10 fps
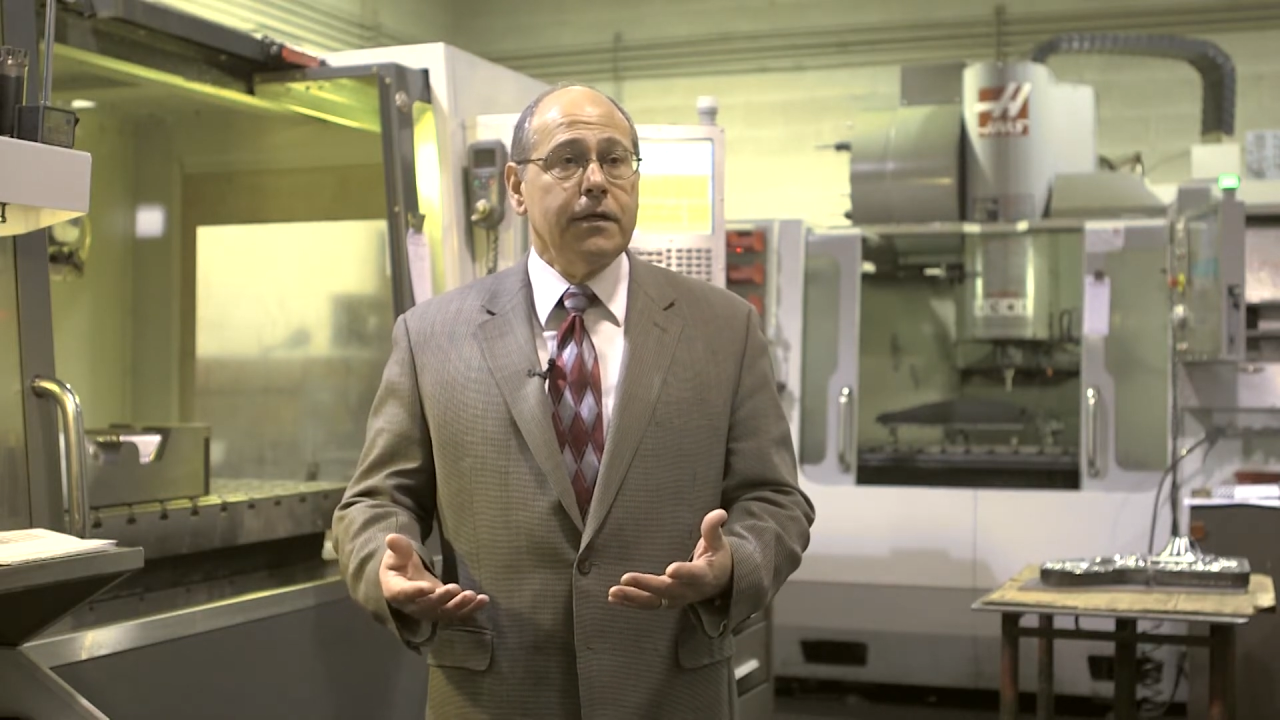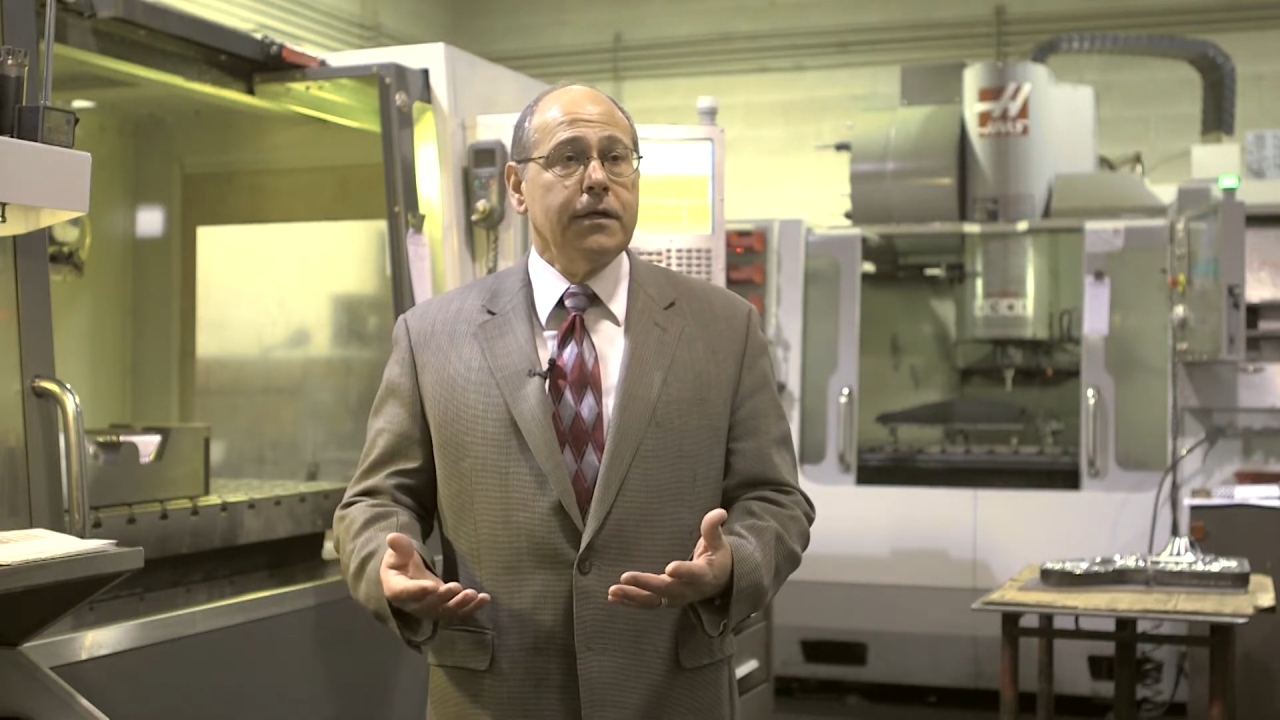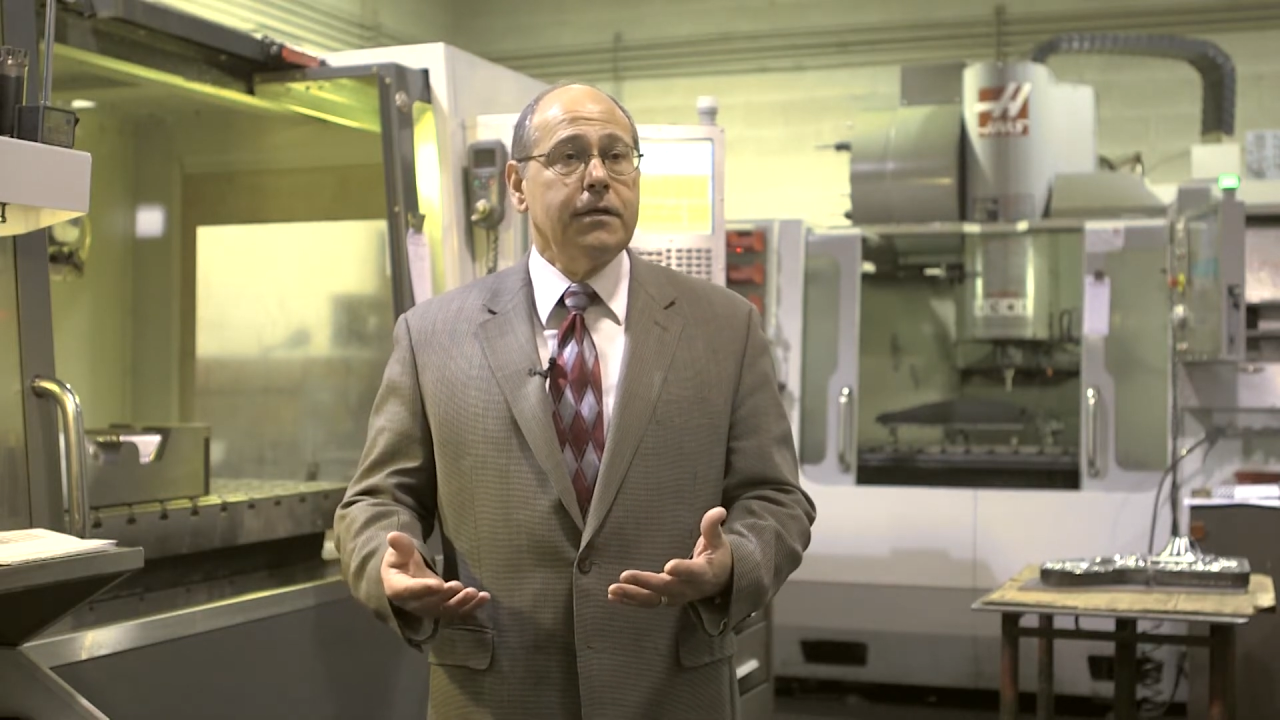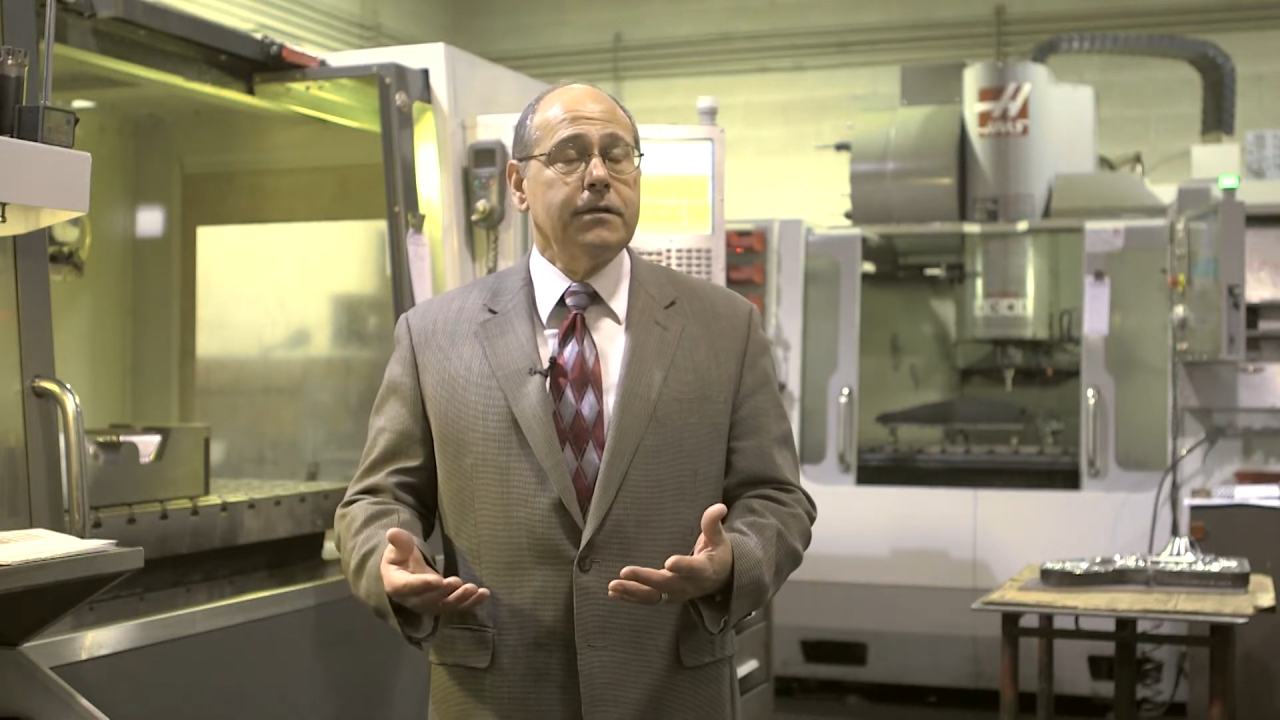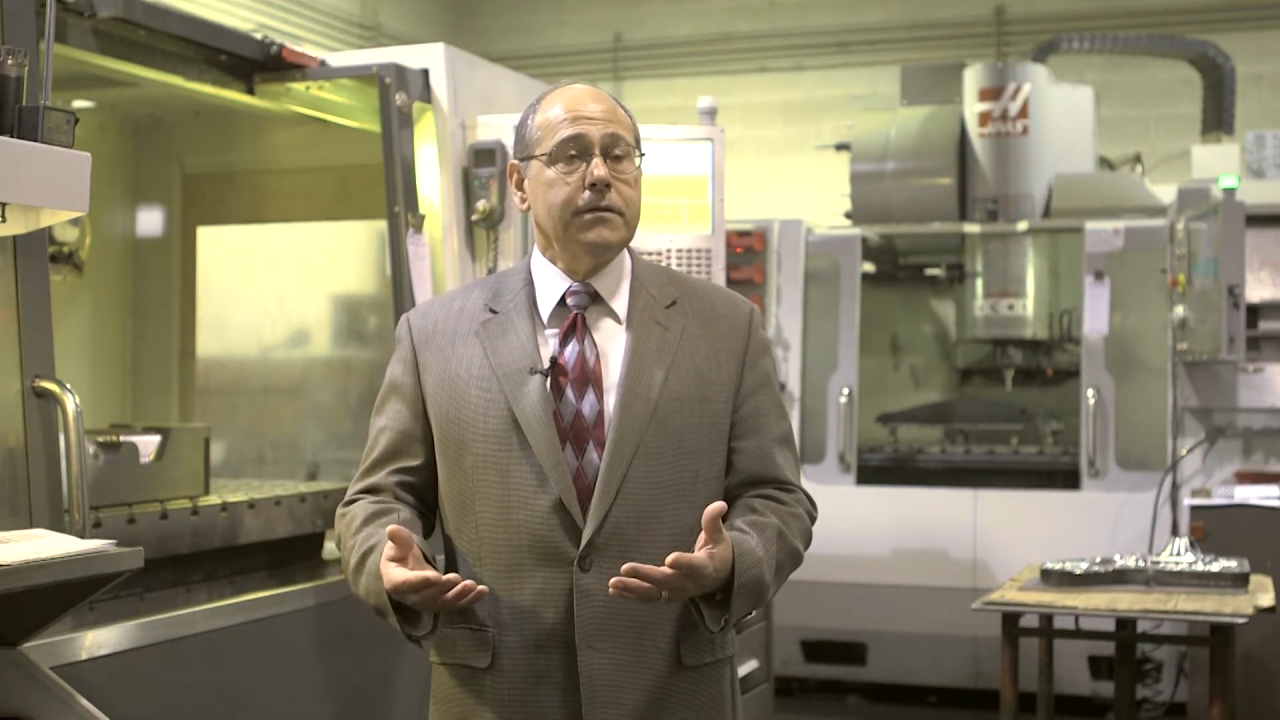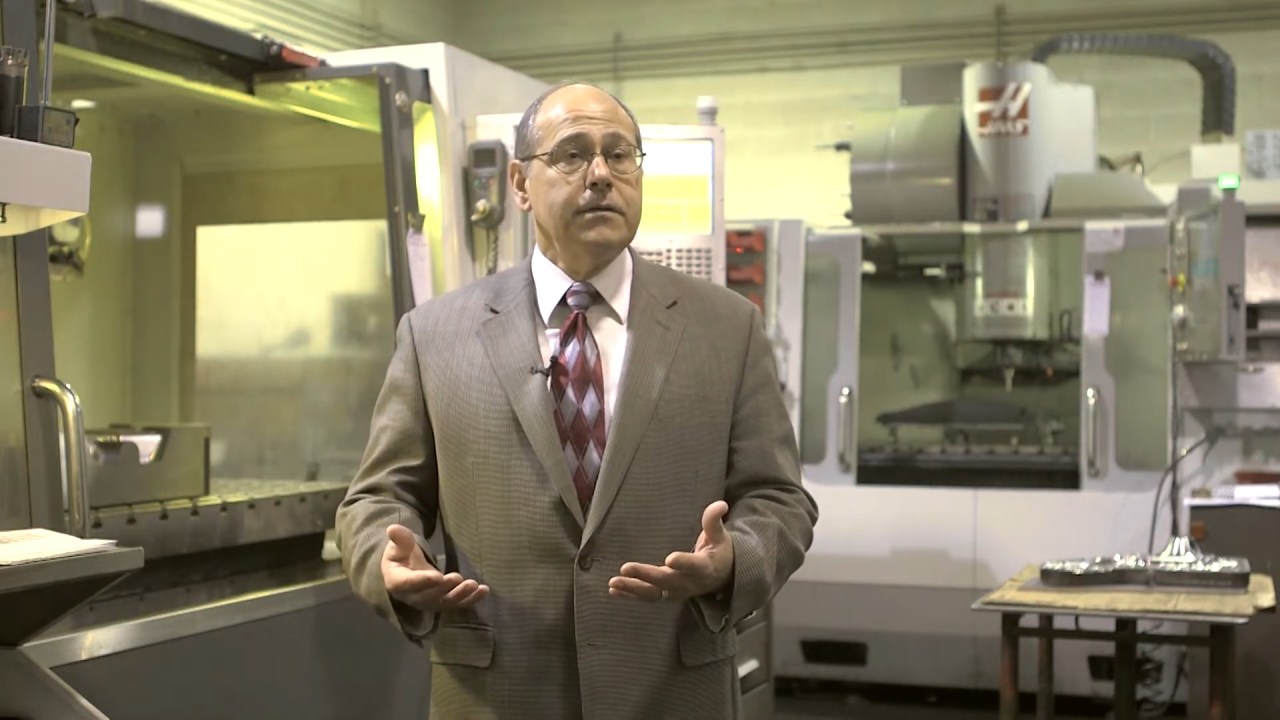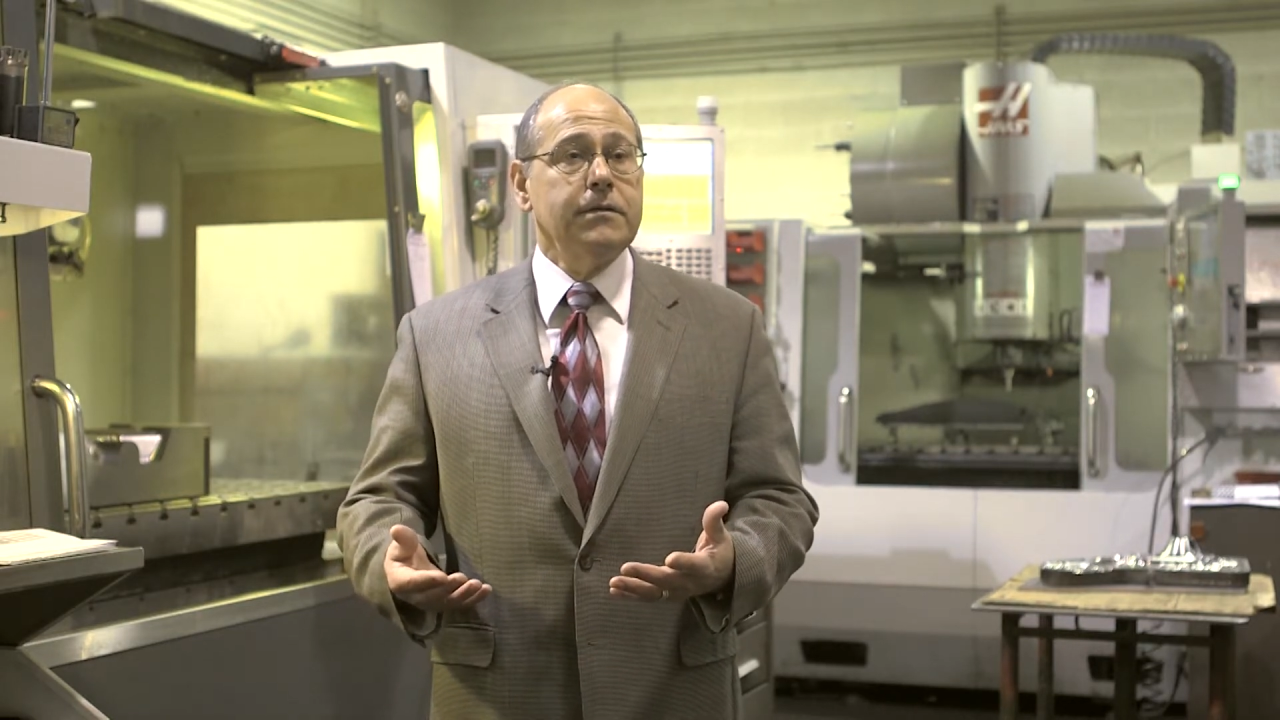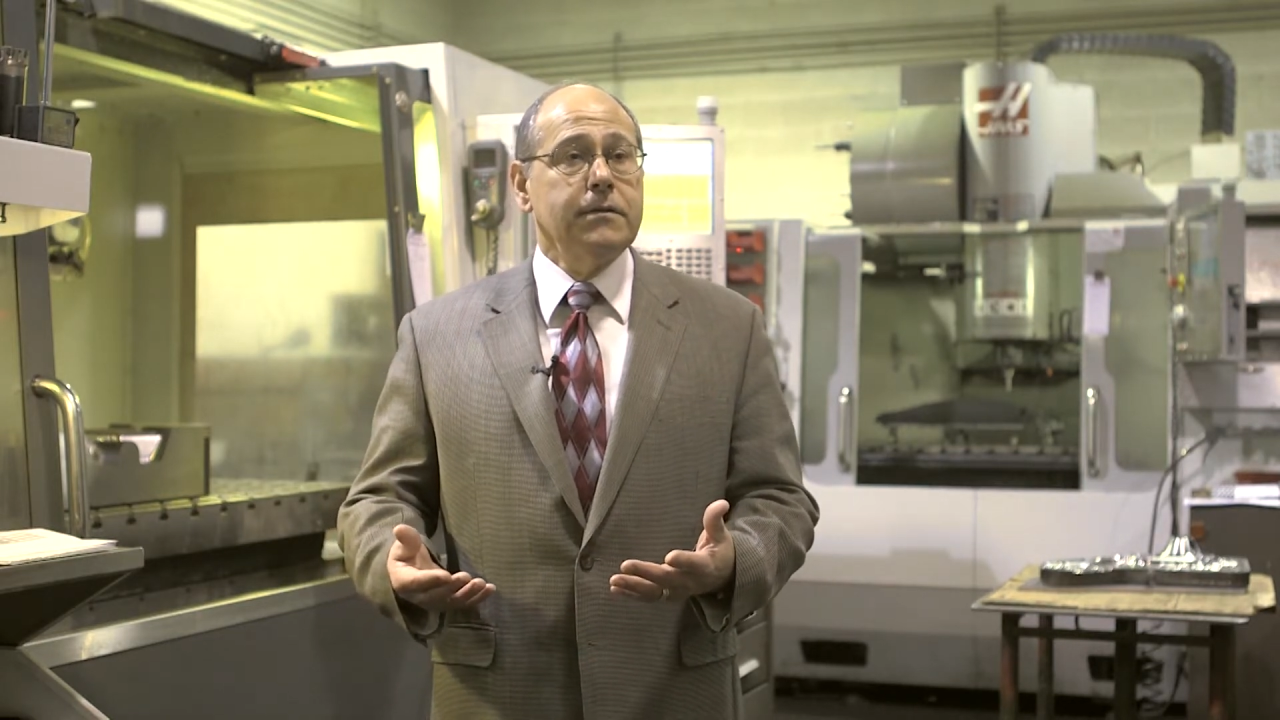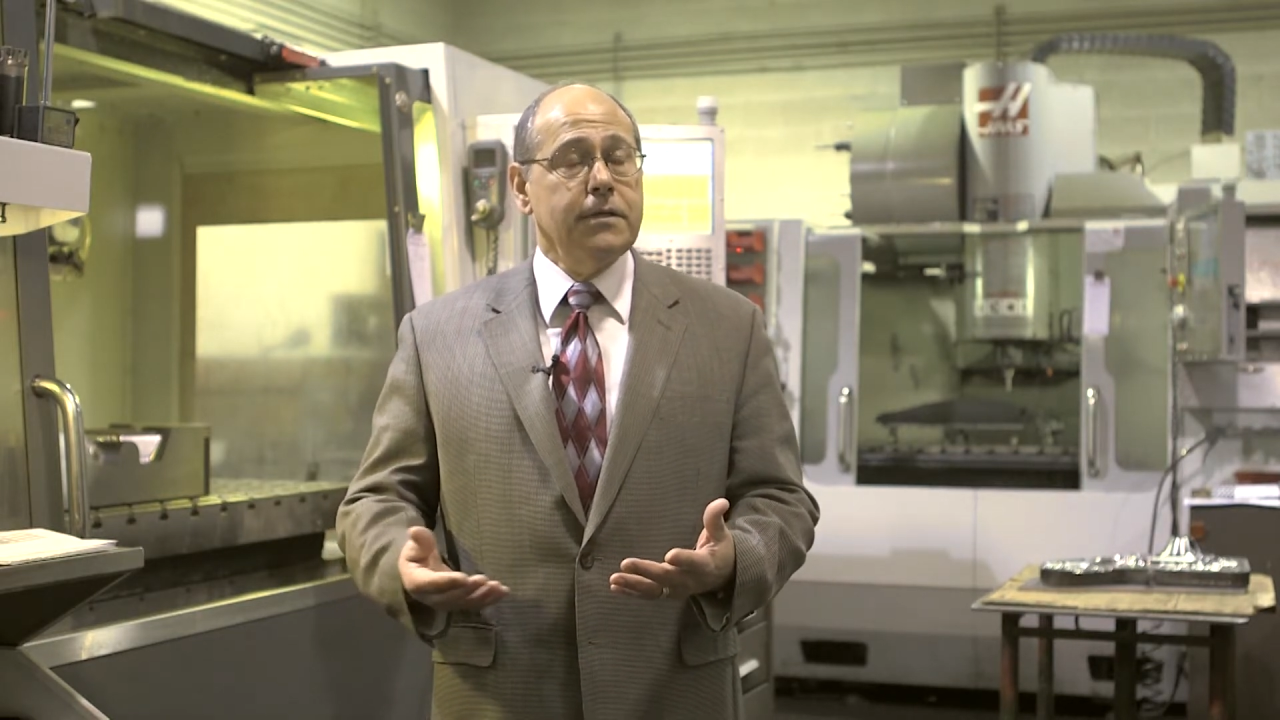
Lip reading: in